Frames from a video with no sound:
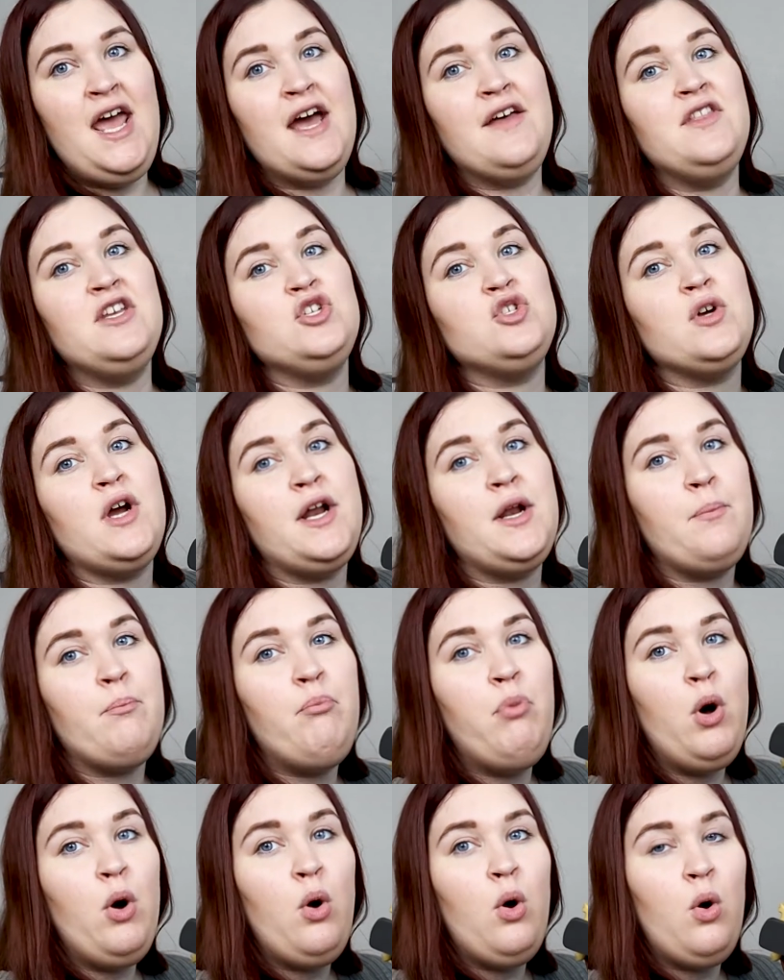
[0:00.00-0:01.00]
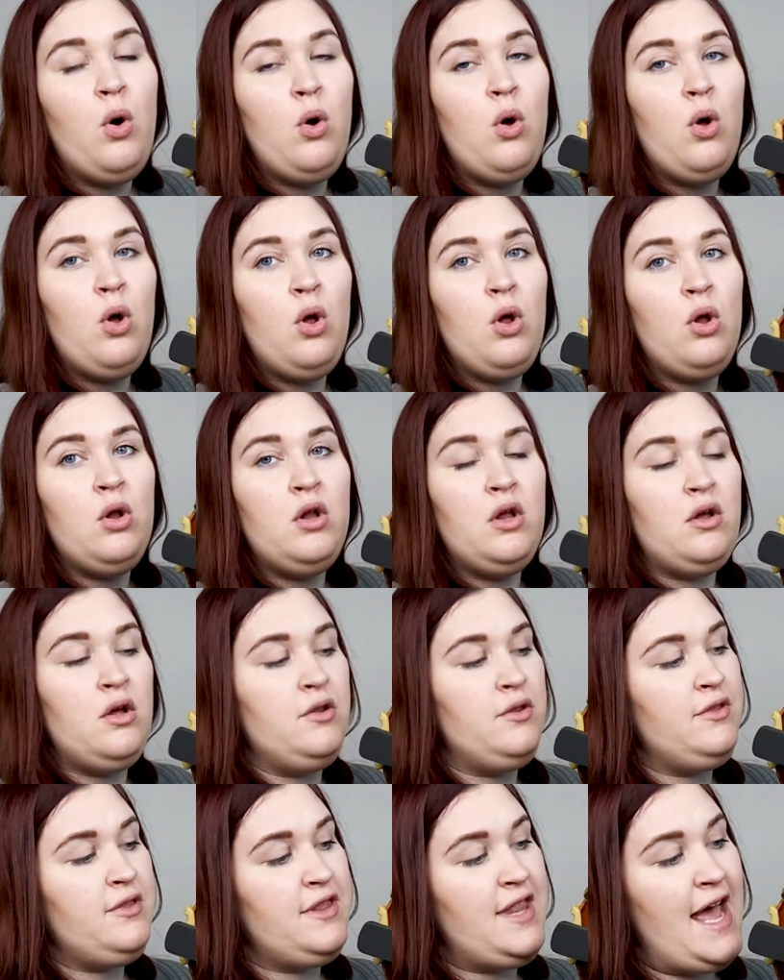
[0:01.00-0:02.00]
and then try to
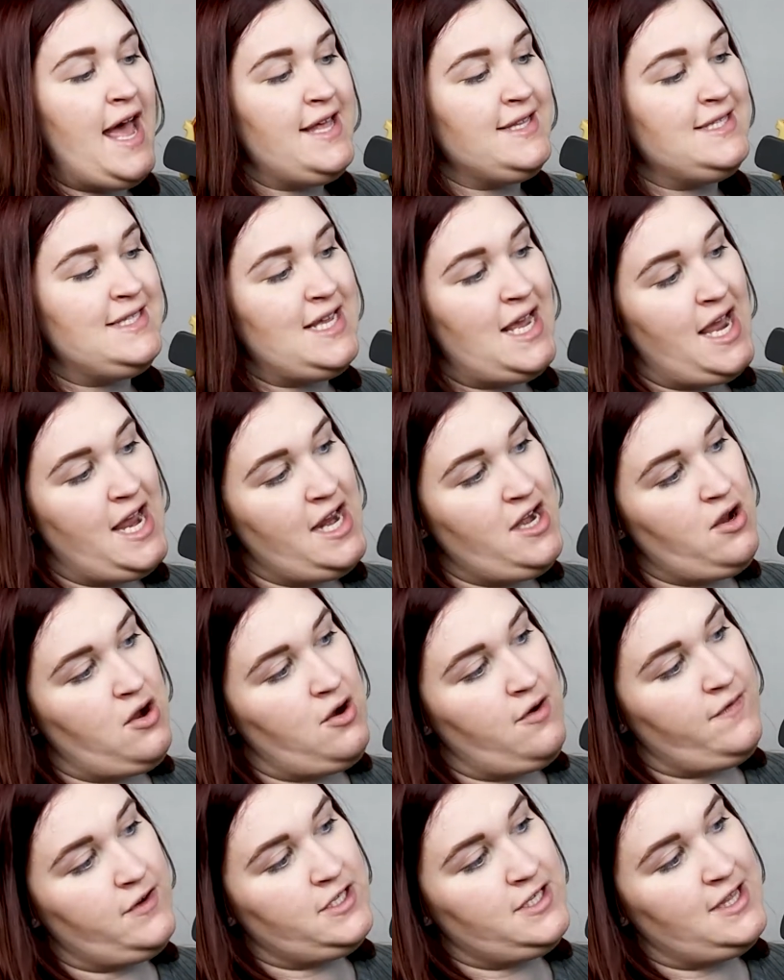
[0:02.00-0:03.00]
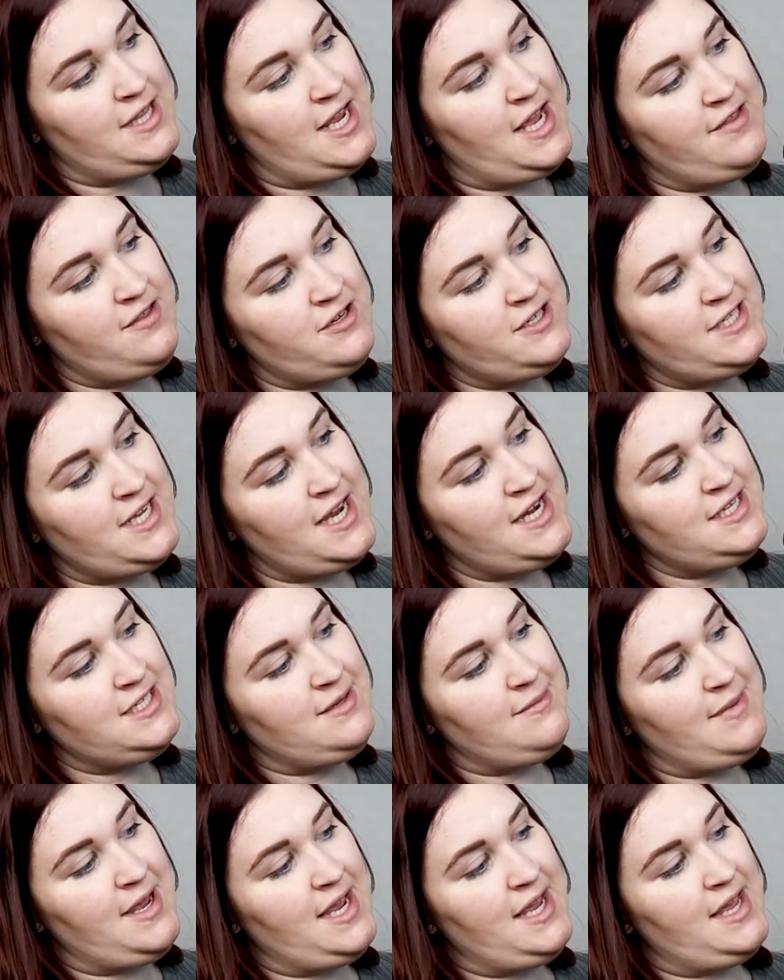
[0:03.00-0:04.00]
pull that side over to the other side
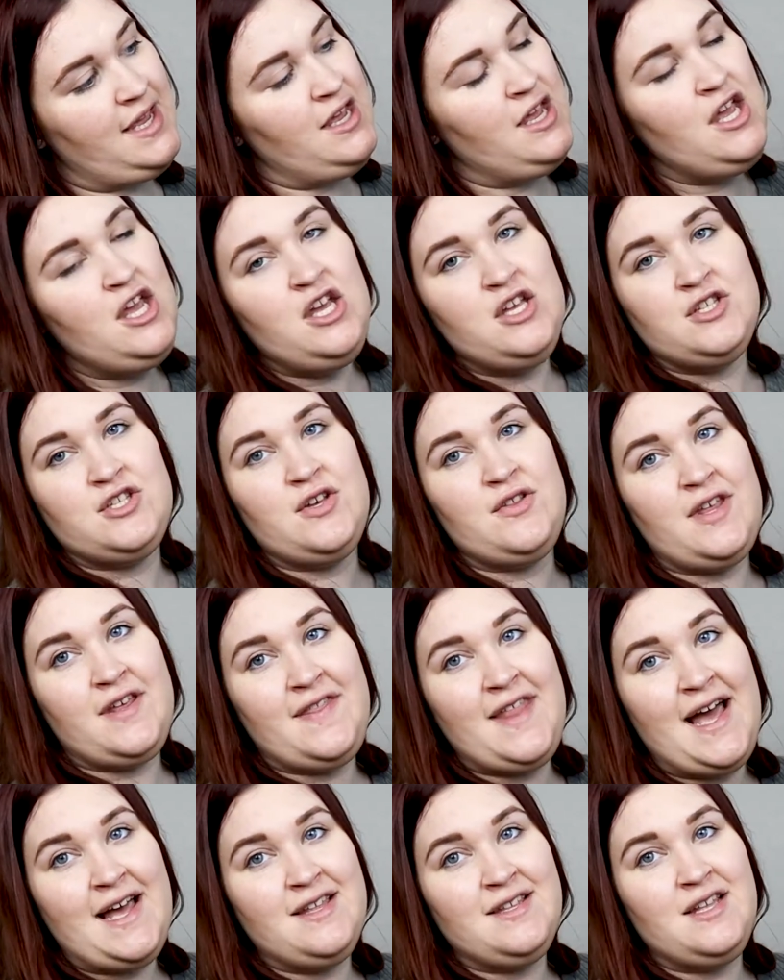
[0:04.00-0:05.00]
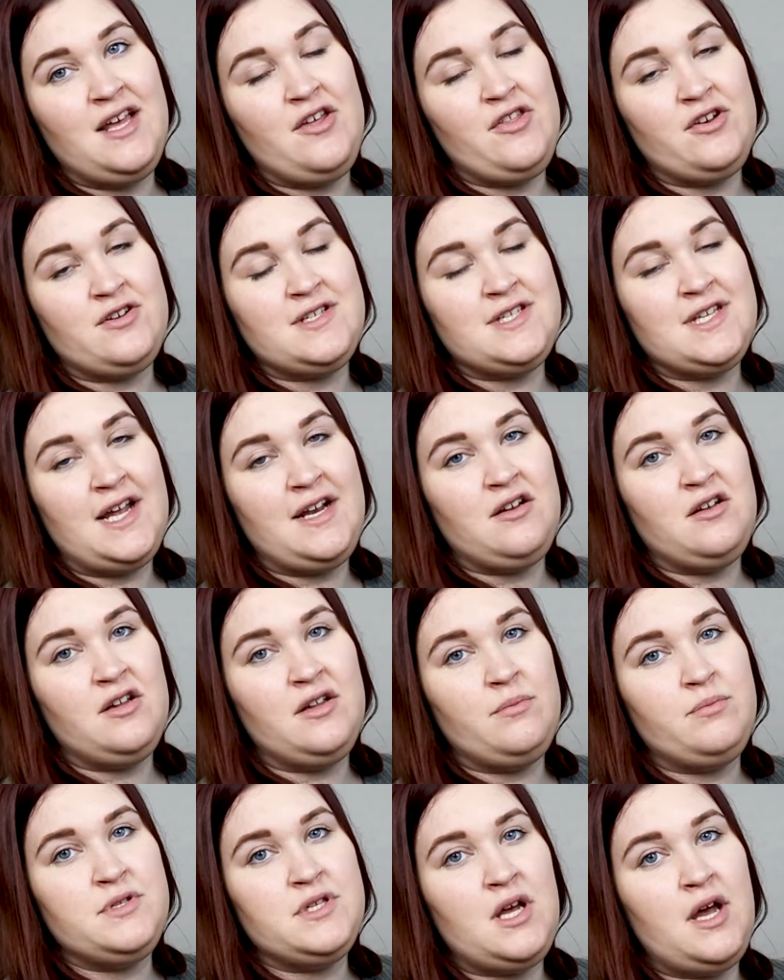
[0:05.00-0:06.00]
to make it so that that other side
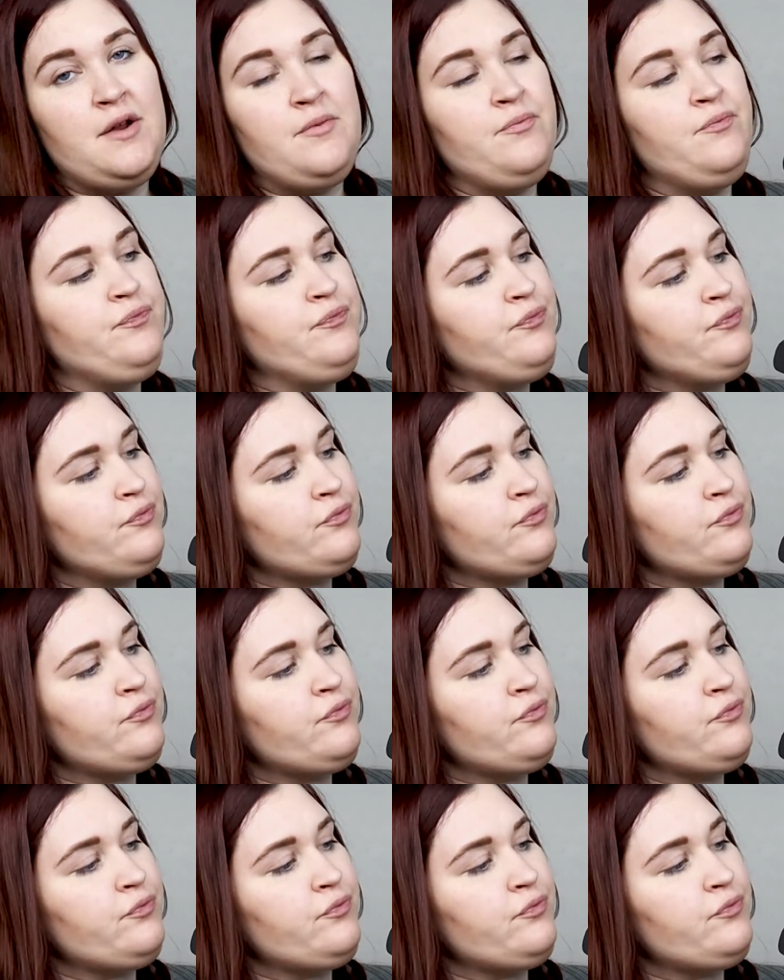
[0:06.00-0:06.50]
clips on.